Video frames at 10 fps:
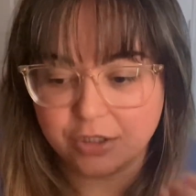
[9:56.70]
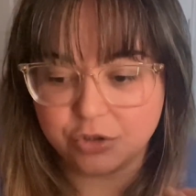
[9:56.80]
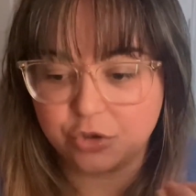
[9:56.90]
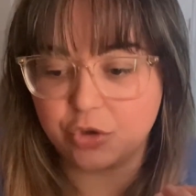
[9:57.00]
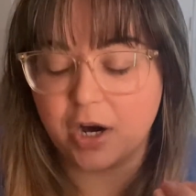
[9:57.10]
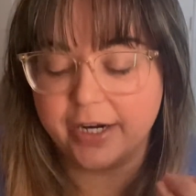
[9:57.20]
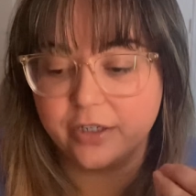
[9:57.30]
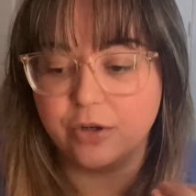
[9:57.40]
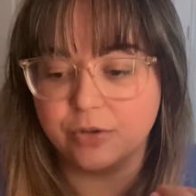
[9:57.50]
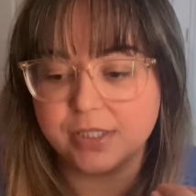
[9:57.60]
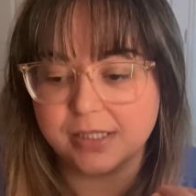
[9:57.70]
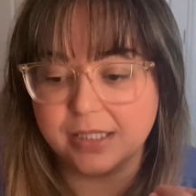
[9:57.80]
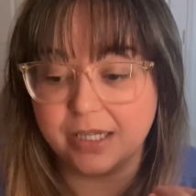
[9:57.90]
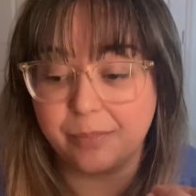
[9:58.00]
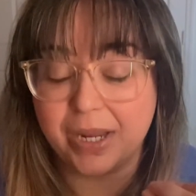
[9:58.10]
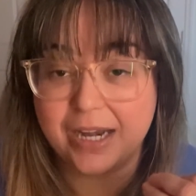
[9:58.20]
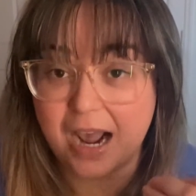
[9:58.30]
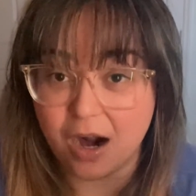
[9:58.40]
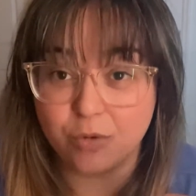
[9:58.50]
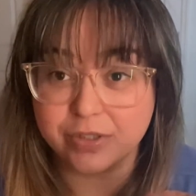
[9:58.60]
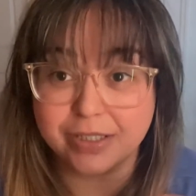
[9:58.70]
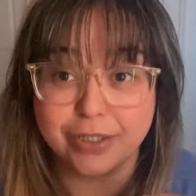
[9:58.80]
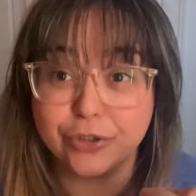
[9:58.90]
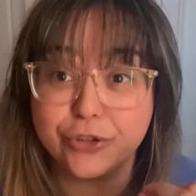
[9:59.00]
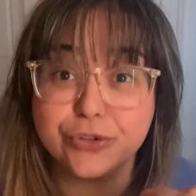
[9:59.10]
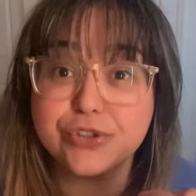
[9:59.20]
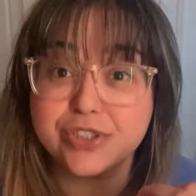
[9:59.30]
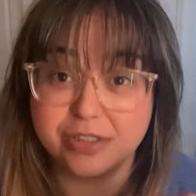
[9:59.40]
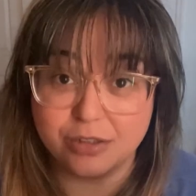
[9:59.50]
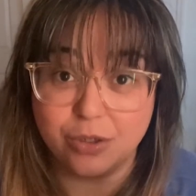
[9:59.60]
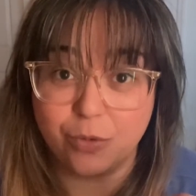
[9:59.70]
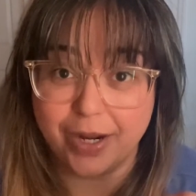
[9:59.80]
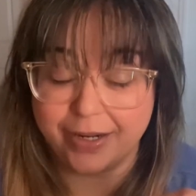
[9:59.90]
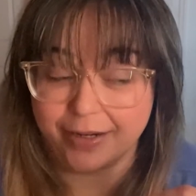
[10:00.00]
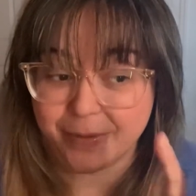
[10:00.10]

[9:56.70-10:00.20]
trying to go to sleep, and hours later you're still awake.